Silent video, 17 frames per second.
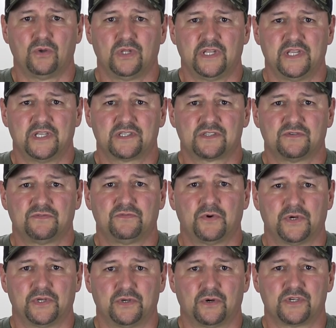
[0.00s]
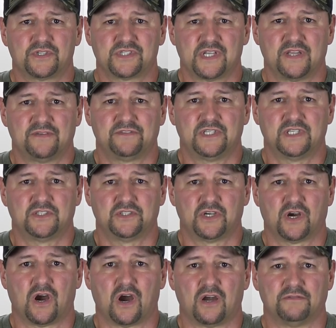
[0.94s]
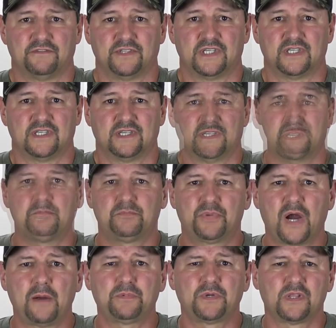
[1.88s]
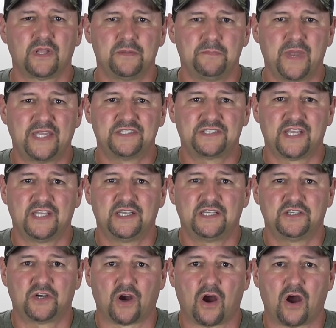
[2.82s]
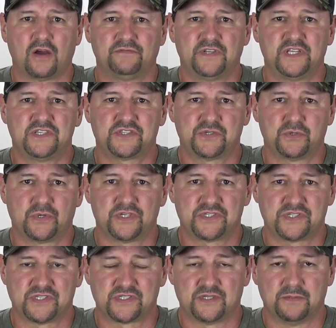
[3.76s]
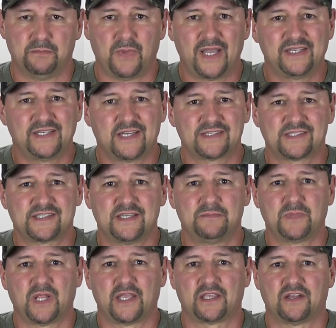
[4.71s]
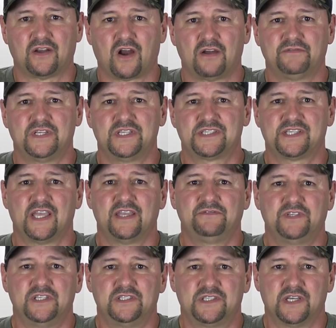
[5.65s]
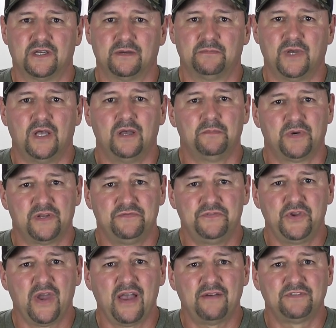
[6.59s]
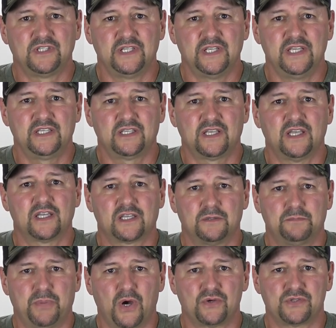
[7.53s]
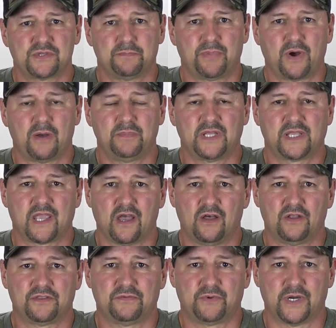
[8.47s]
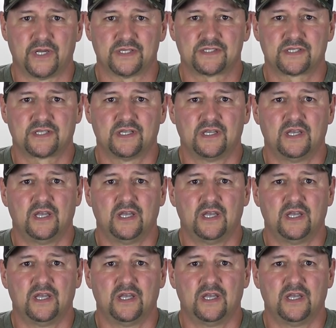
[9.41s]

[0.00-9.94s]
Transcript: leaks for your safety in your RV. Properly maintaining your RV sewer system might not seem like an RV safety tip, but if you have a leak, it could pose a public health risk.